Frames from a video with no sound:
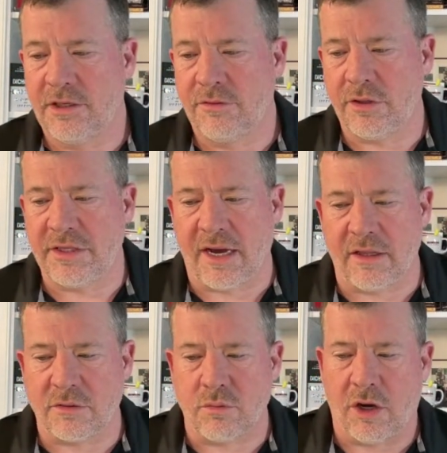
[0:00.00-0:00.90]
Roy
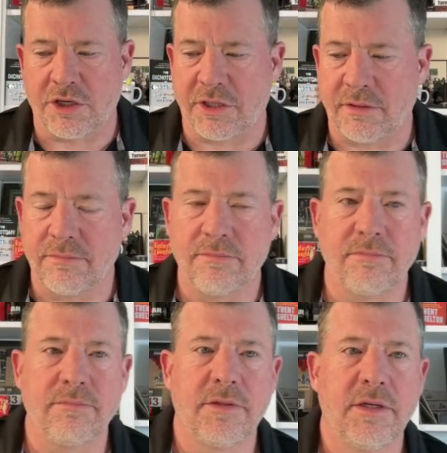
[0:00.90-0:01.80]
Dahl is watching.
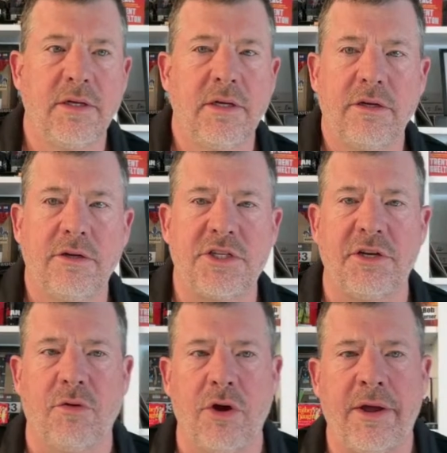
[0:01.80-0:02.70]
Good to see
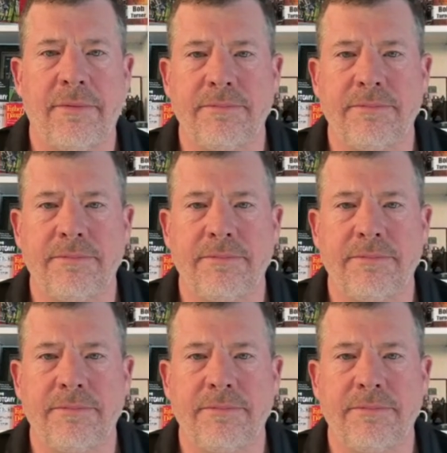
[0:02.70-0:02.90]
you, Roy.